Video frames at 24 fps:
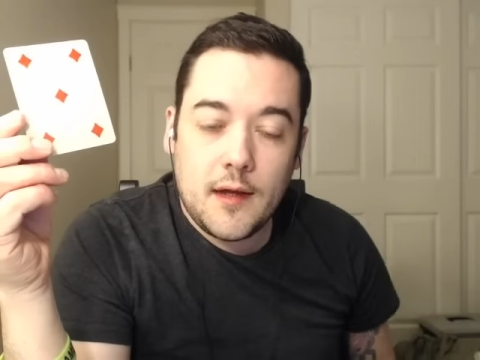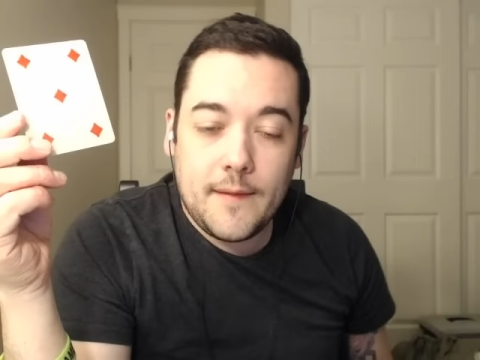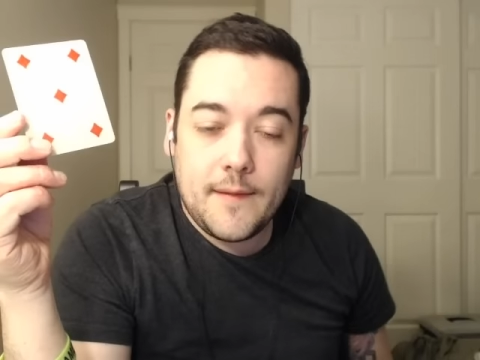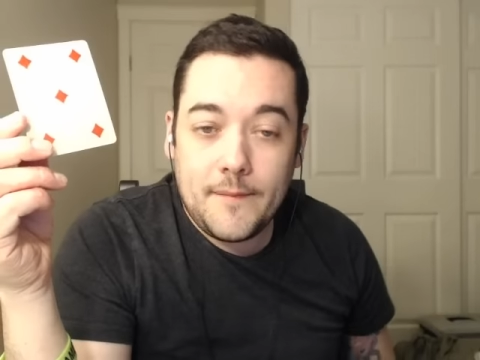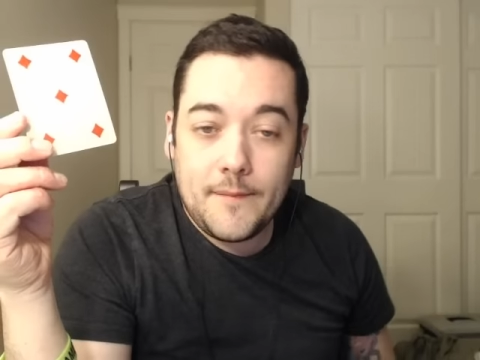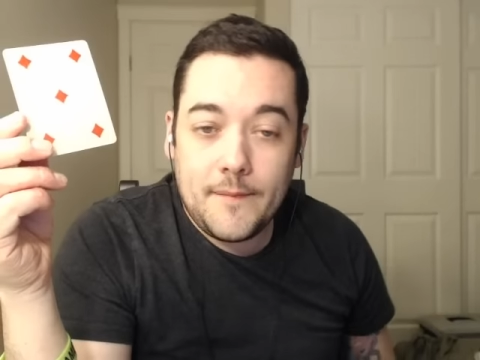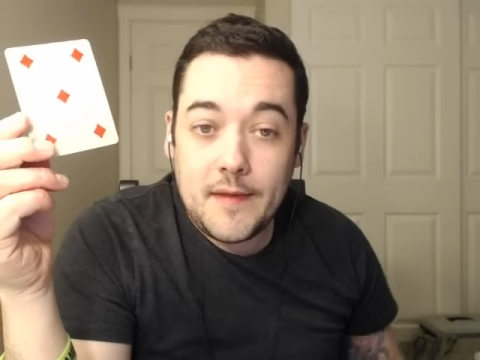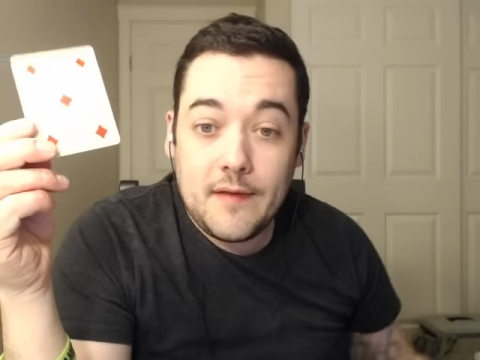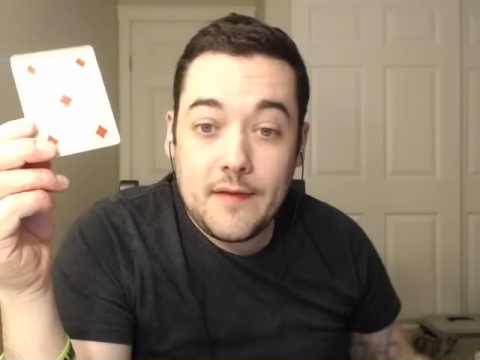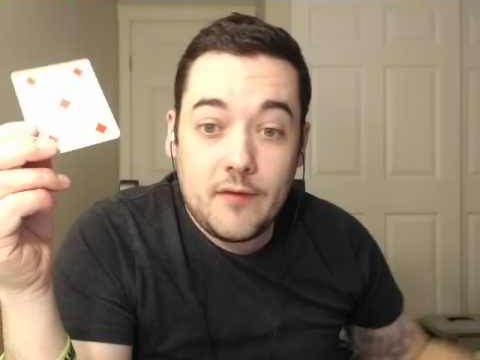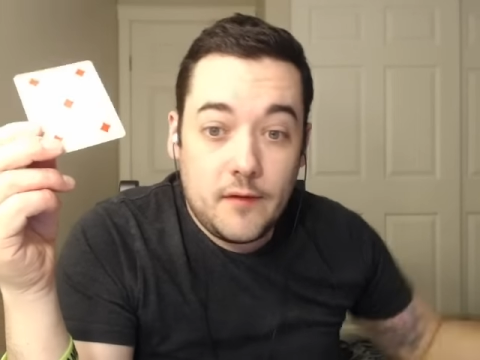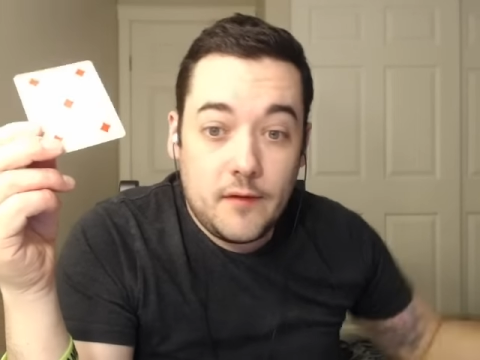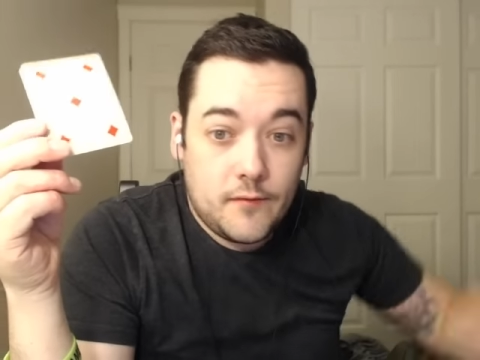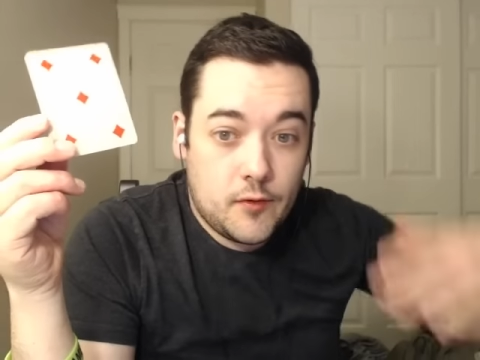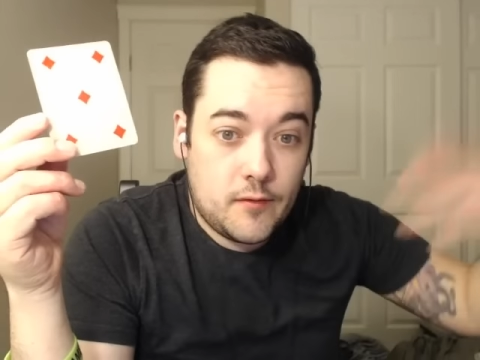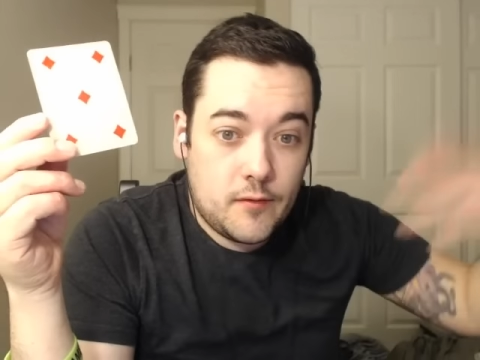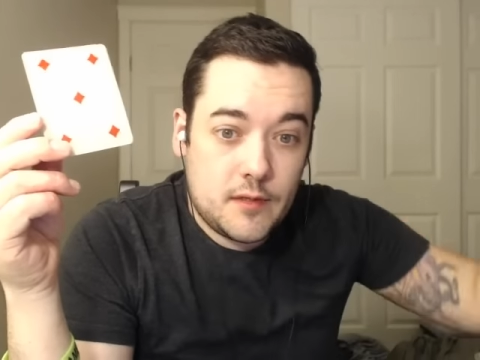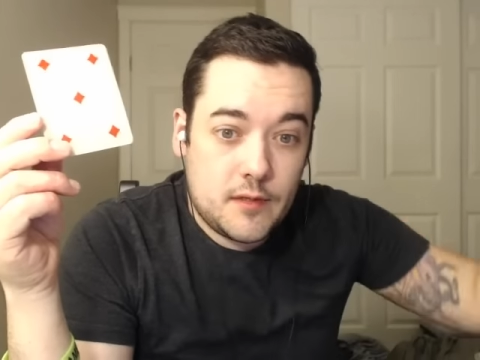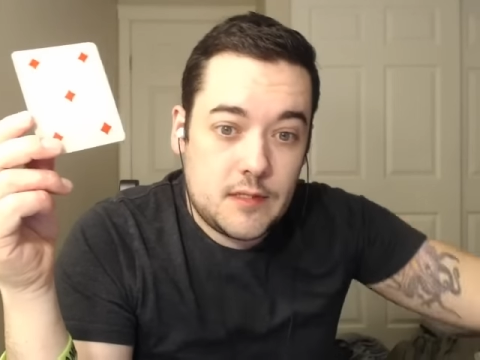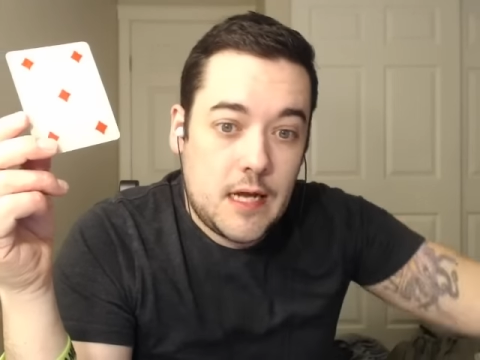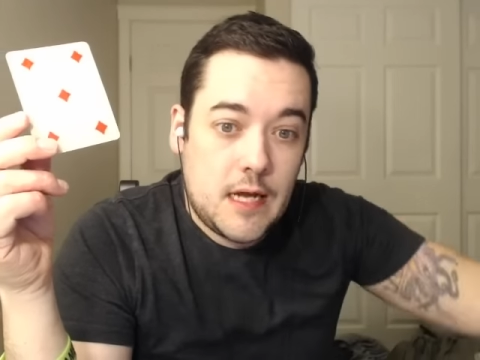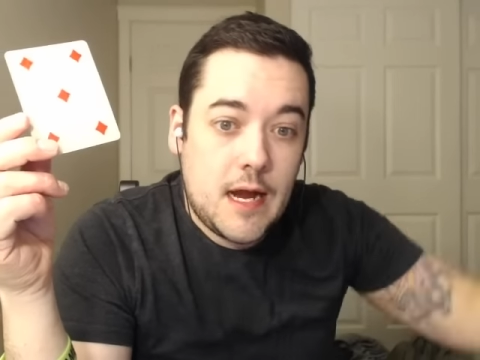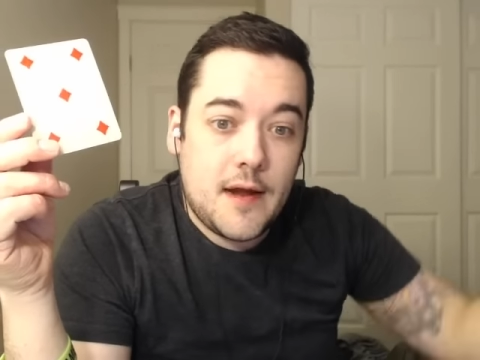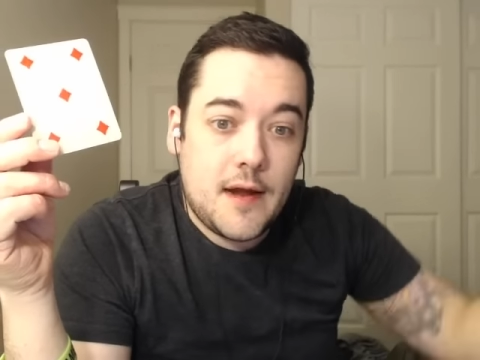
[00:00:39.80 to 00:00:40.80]
um, even if you're
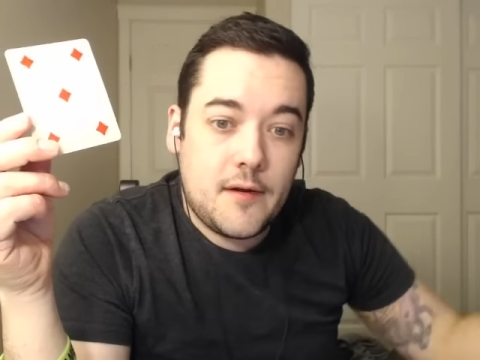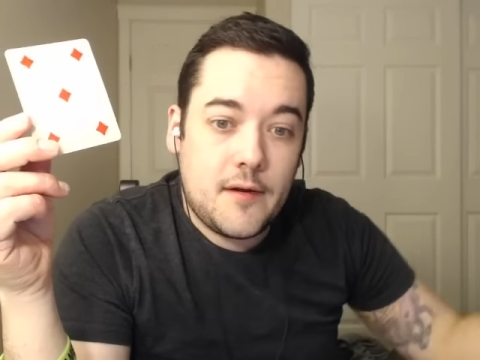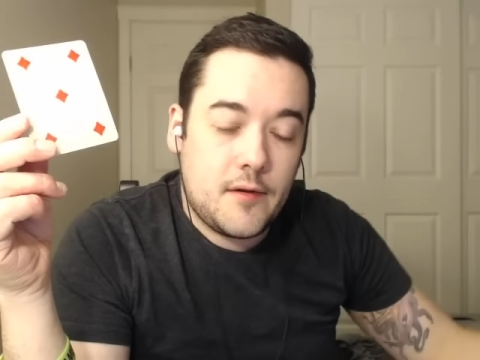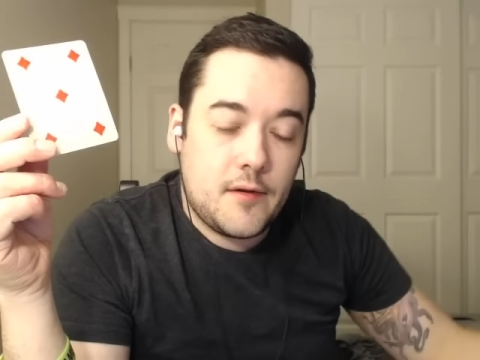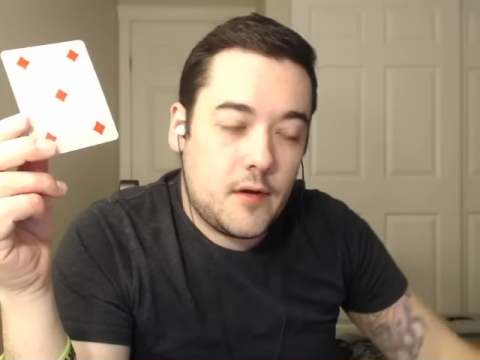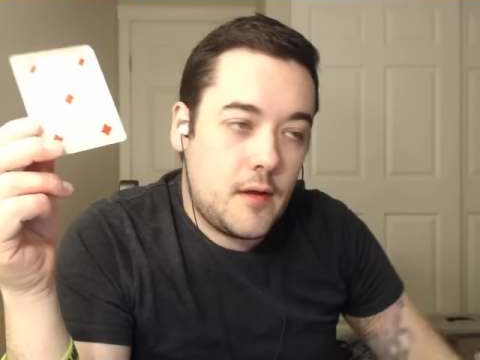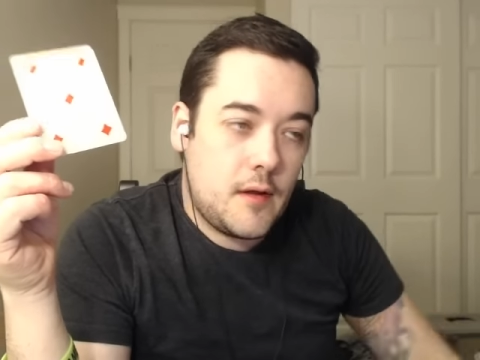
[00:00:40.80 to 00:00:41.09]
retired,